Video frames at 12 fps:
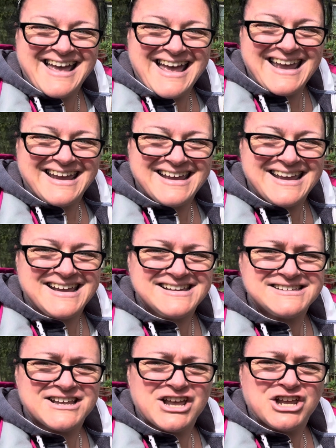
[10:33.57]
It
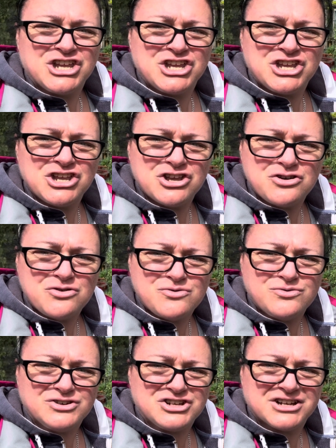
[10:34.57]
is
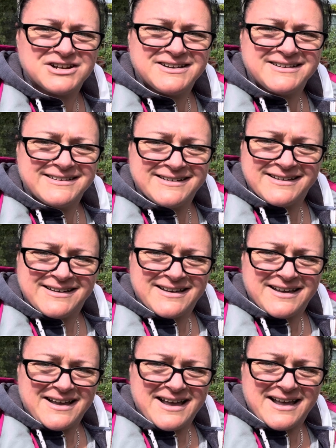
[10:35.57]
huge.
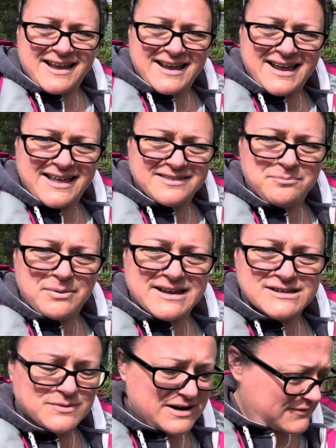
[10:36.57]
The
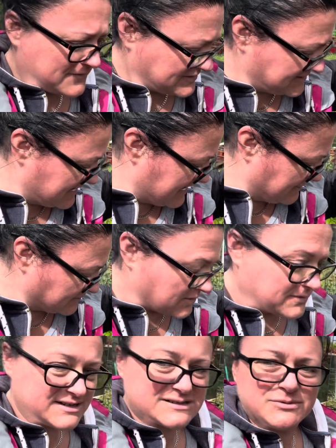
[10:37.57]
biggest one I've ever seen, and it was only
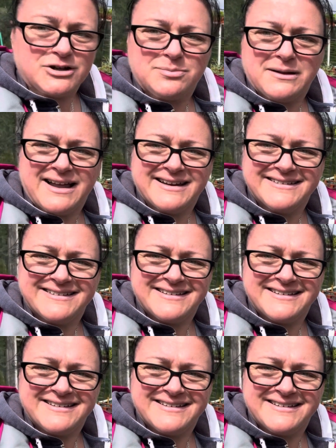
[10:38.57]
a small plant.